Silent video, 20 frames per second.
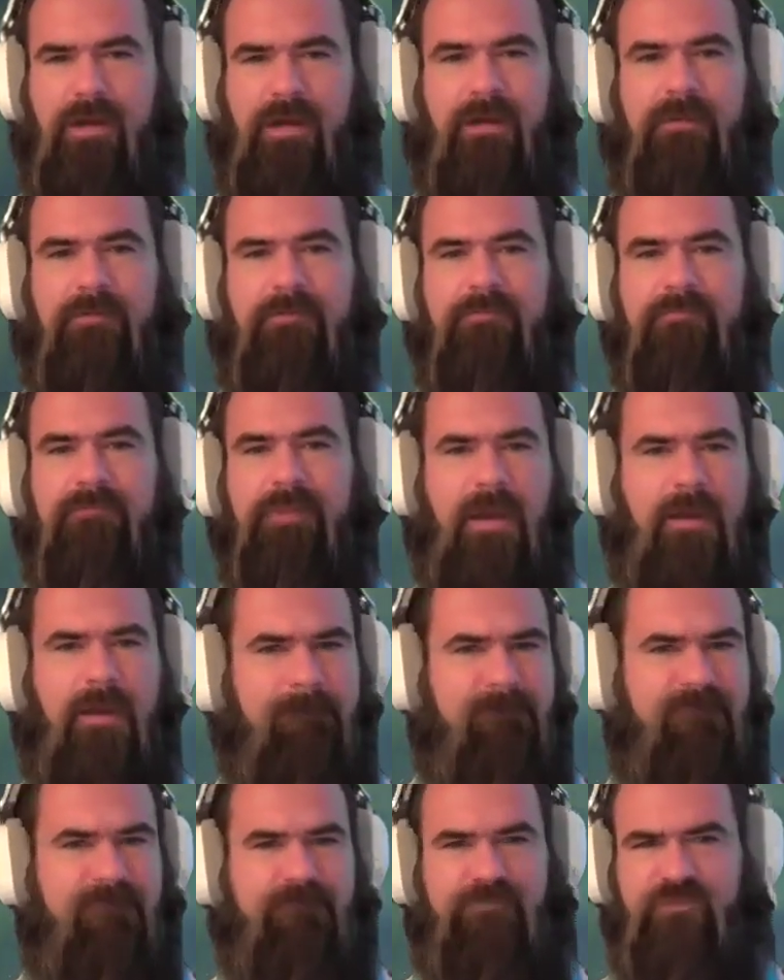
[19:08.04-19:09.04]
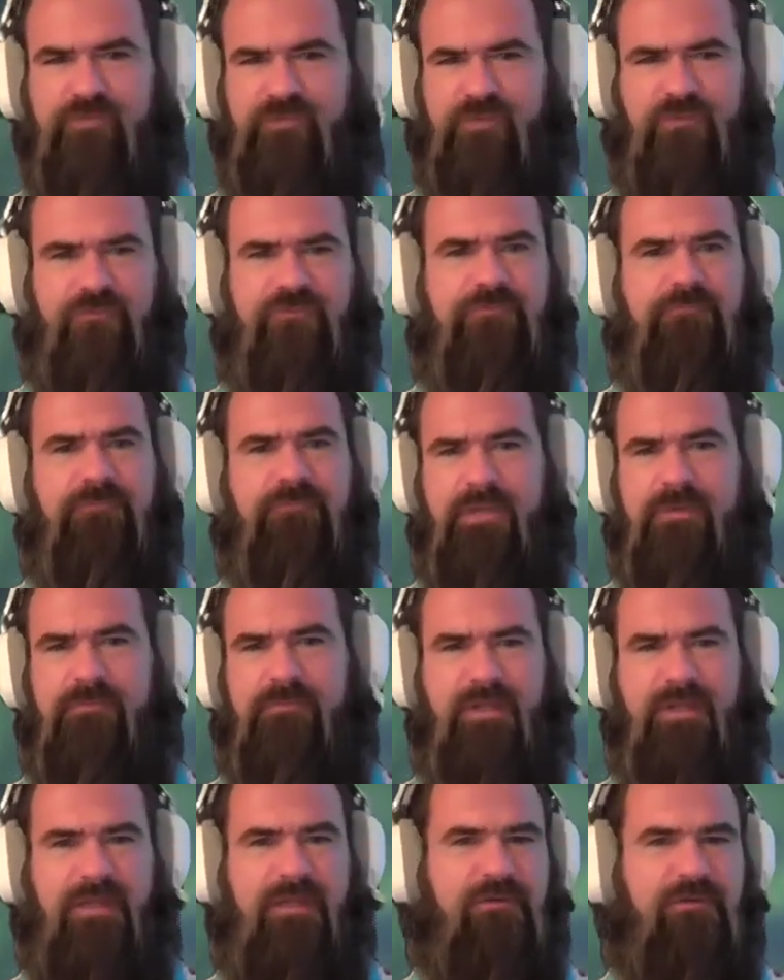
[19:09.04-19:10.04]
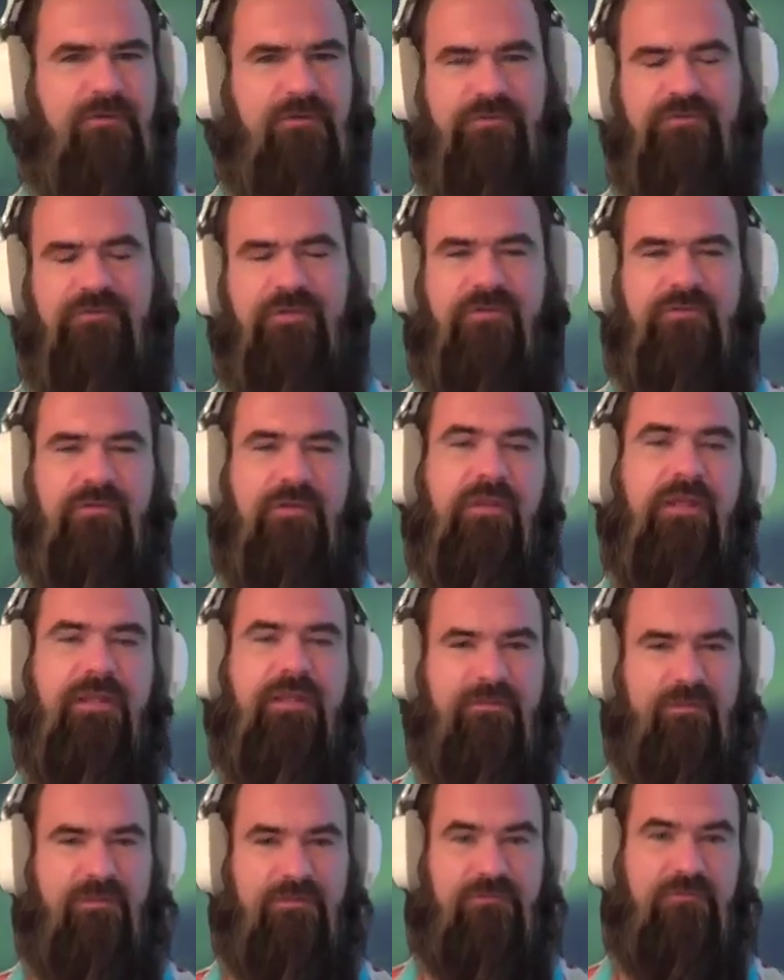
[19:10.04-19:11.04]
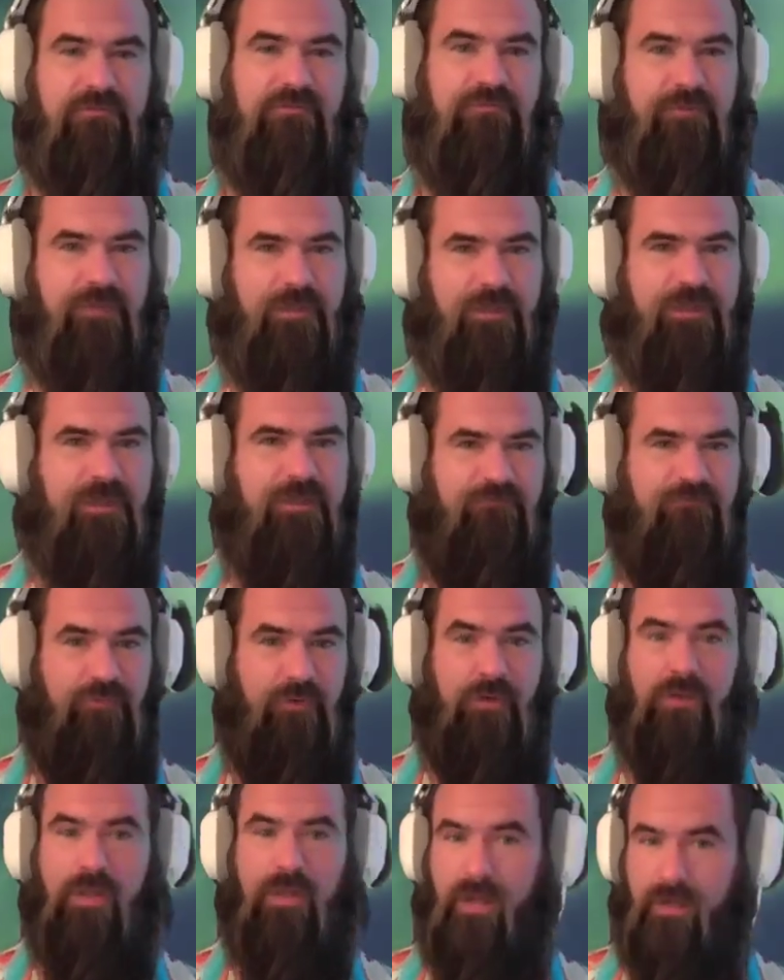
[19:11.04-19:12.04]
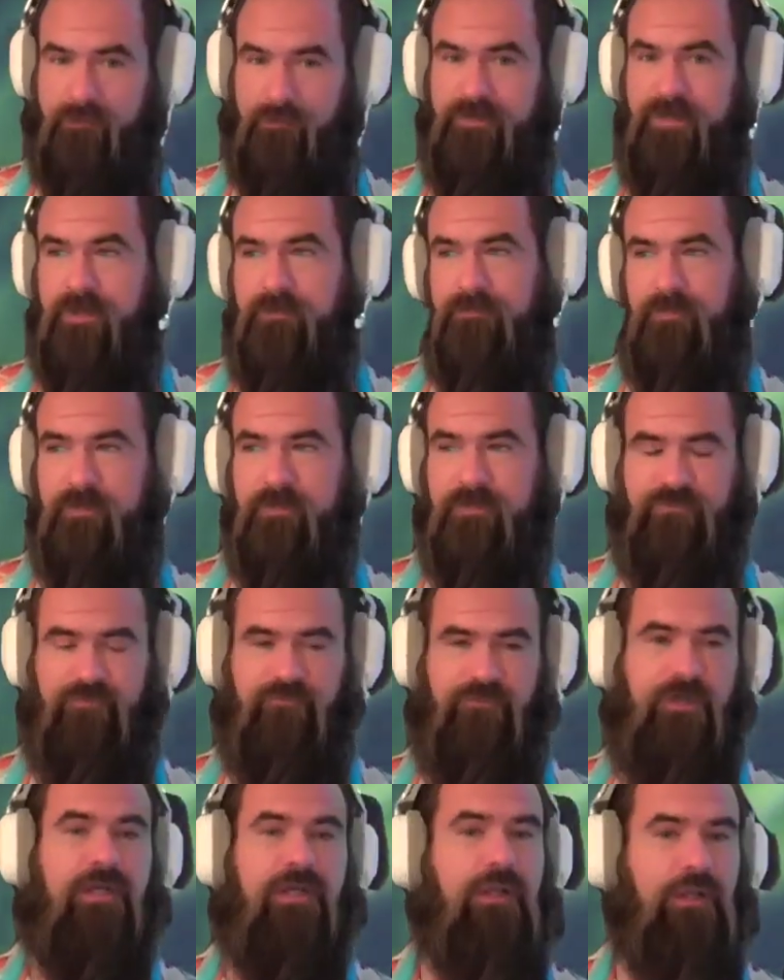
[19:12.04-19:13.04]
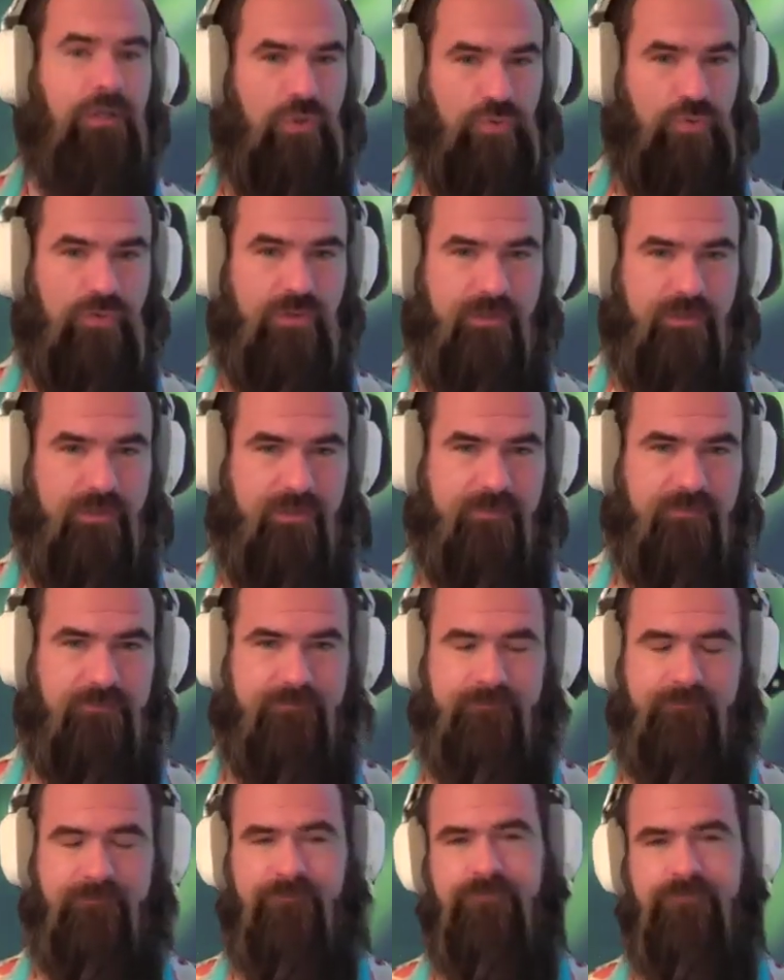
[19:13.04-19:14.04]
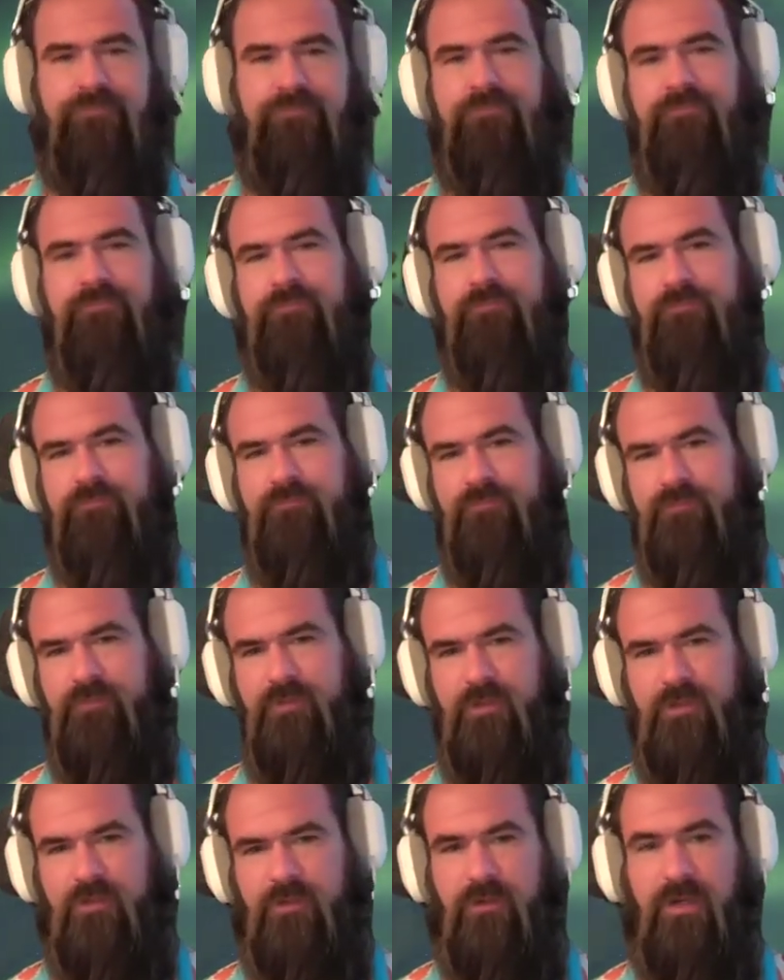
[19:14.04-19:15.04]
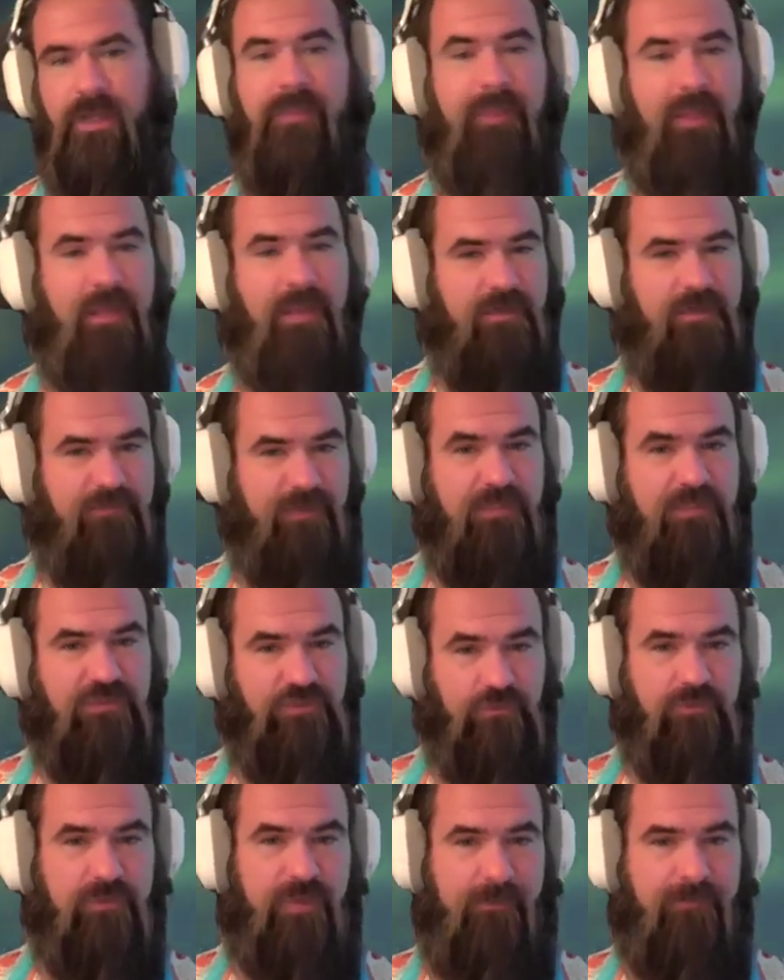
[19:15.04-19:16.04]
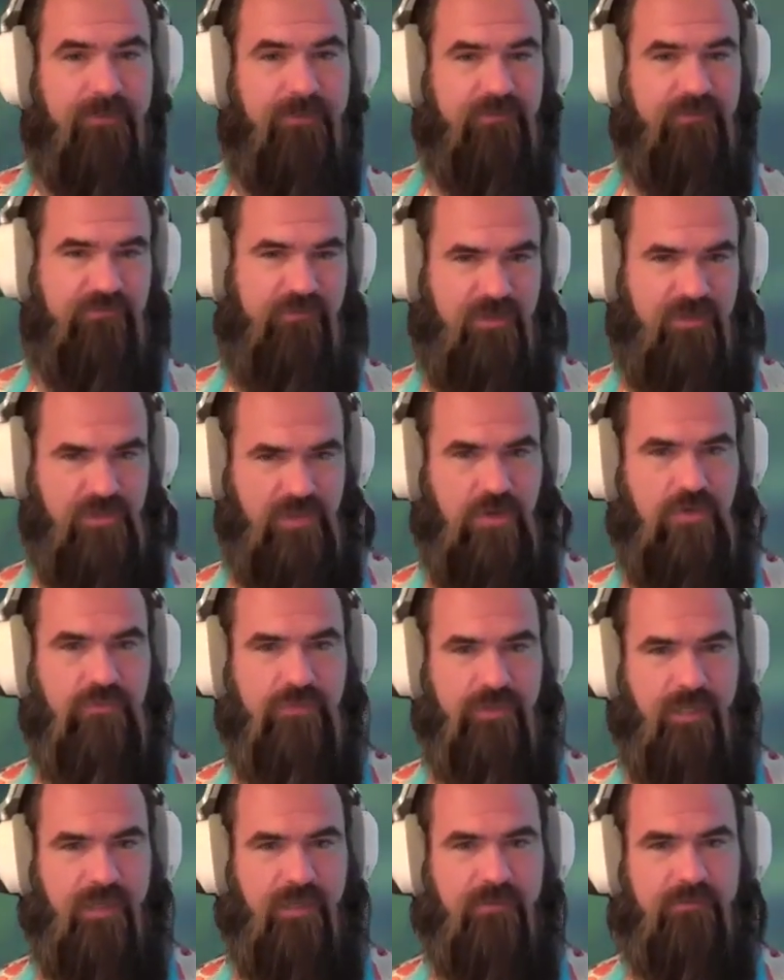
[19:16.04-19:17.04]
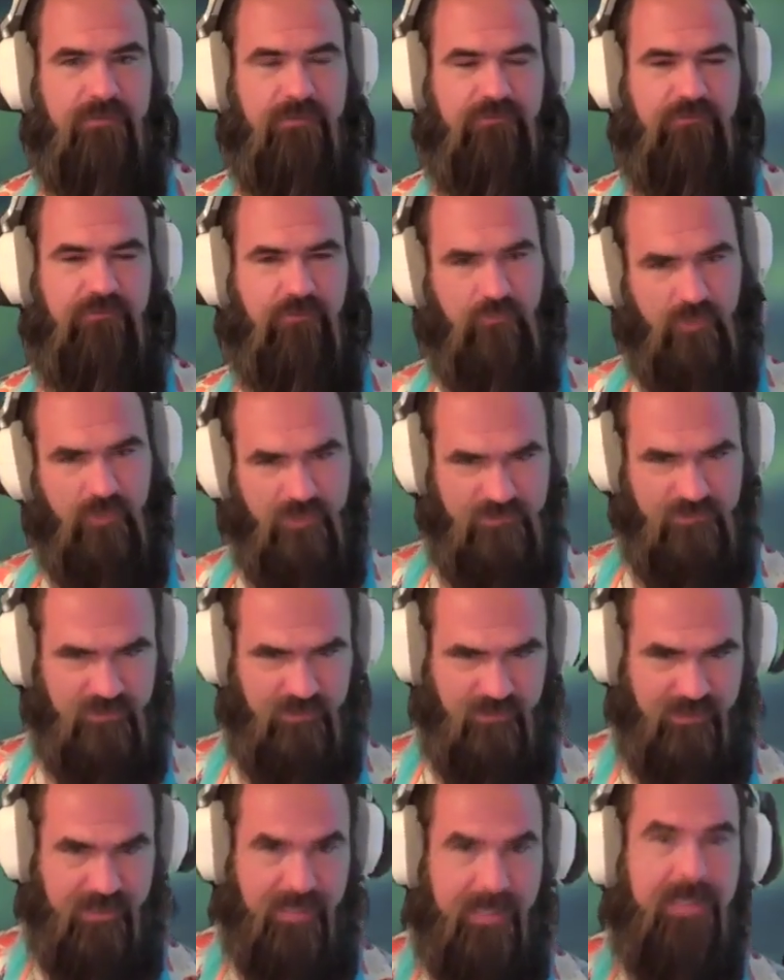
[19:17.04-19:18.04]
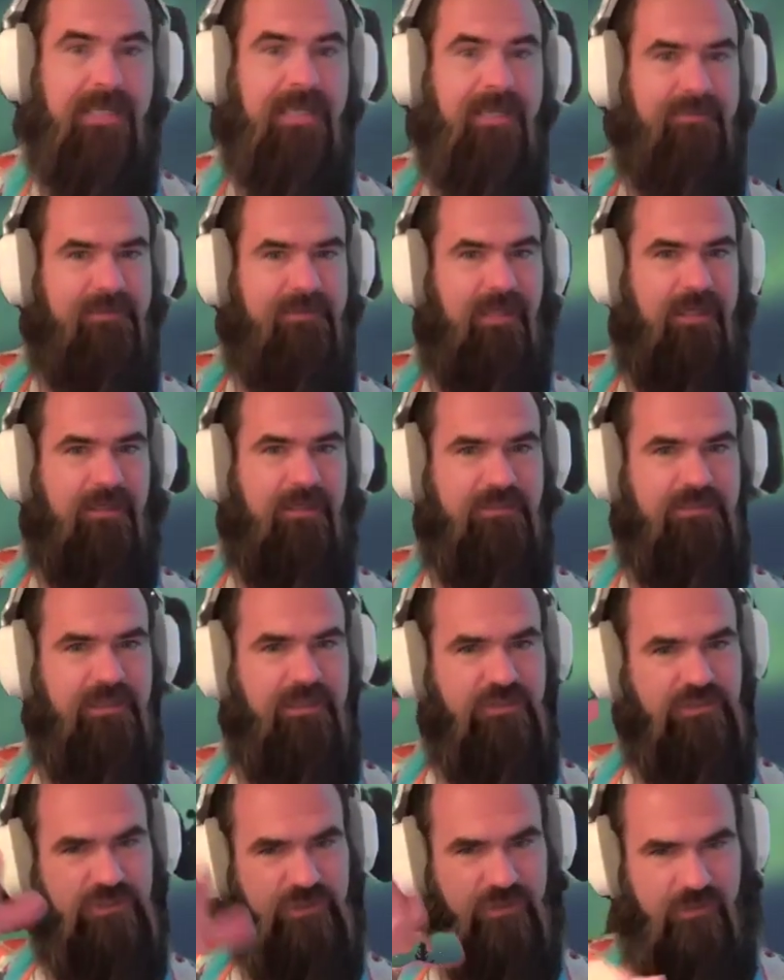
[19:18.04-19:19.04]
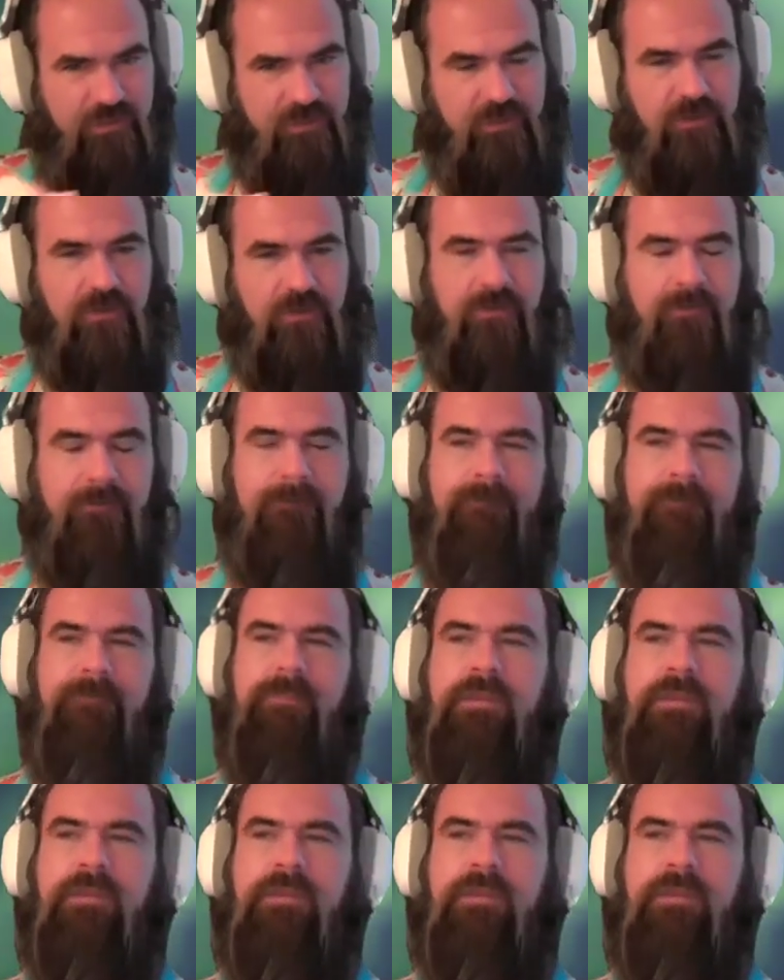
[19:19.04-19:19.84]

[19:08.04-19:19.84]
I'm self-made man, all this guys like it's very, for a lot of people, it's very alluring, you know, and they do that because they know that it's a way to get that attention and all.